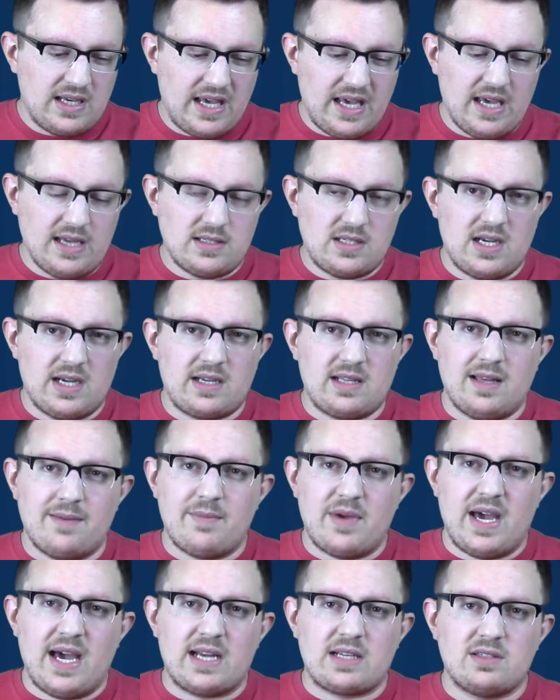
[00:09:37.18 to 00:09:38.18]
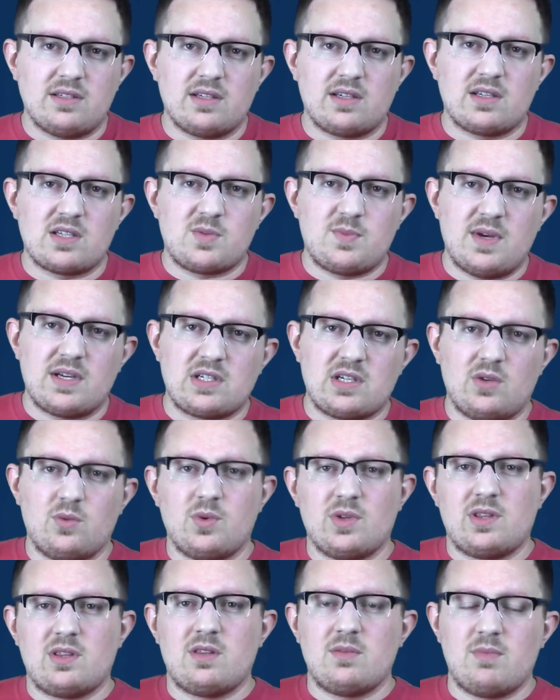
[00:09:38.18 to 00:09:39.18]
anticlimactic, especially
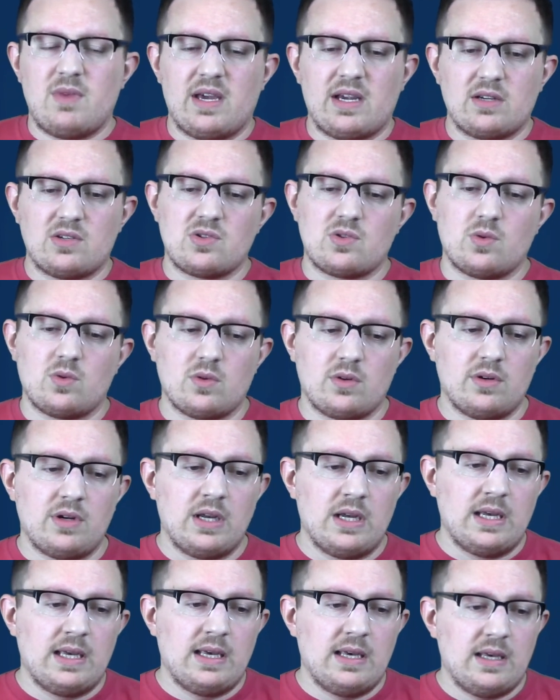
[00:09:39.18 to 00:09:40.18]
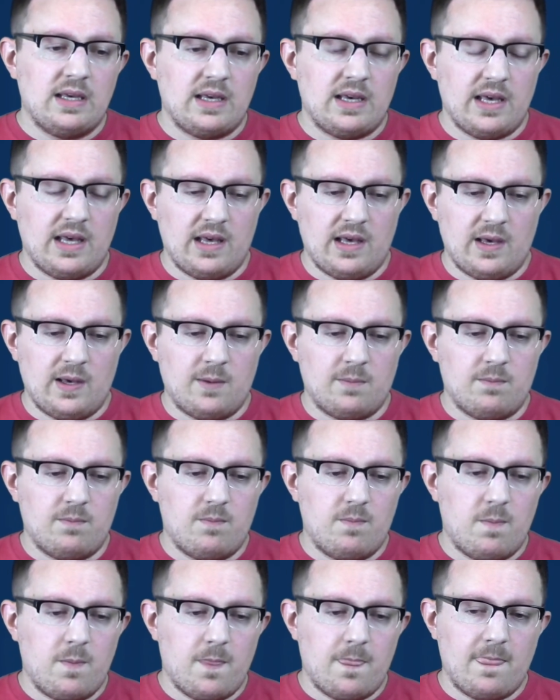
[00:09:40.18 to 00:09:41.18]
with the Megazord. And
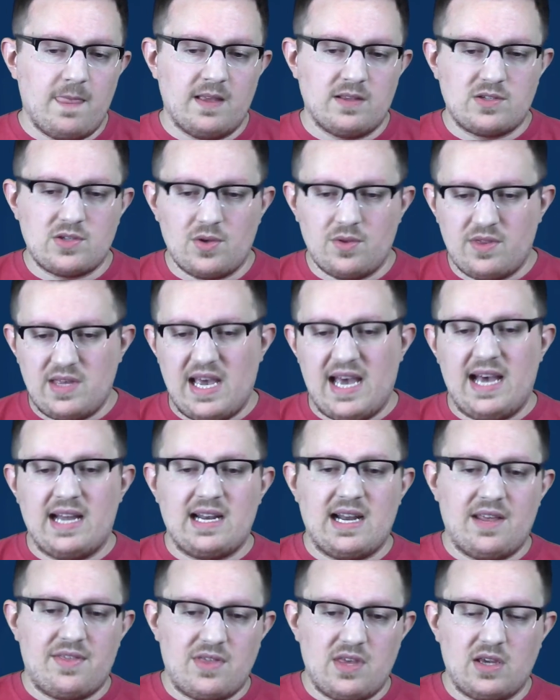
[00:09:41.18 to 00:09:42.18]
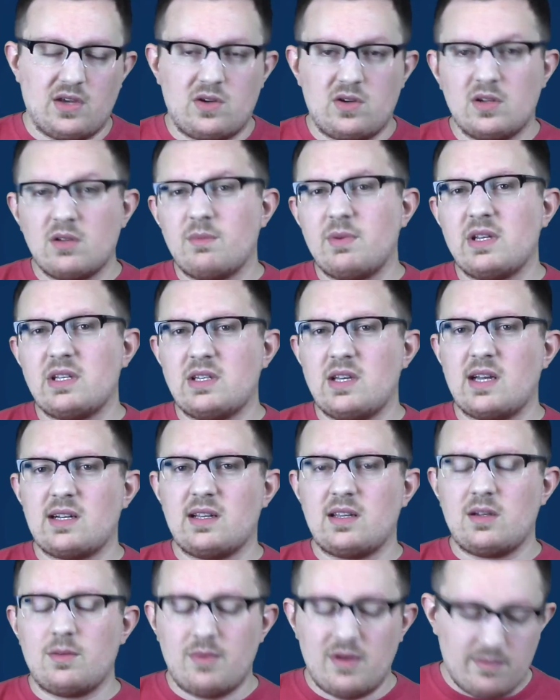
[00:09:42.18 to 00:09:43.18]
so that, I think, could have been done a
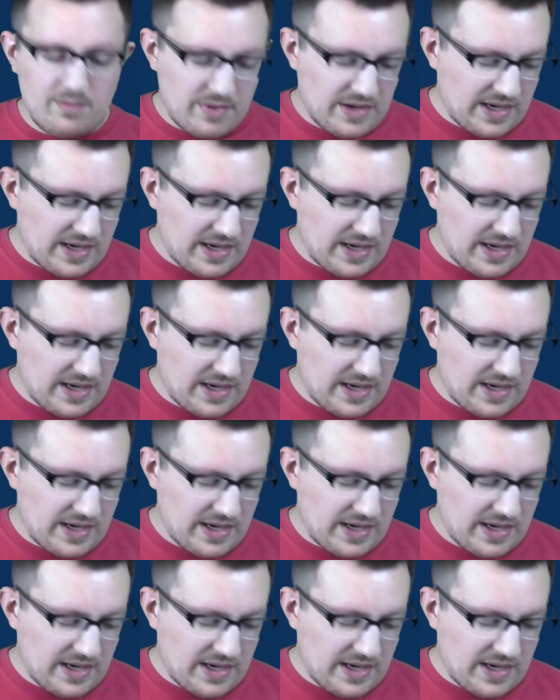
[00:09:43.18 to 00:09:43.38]
little bit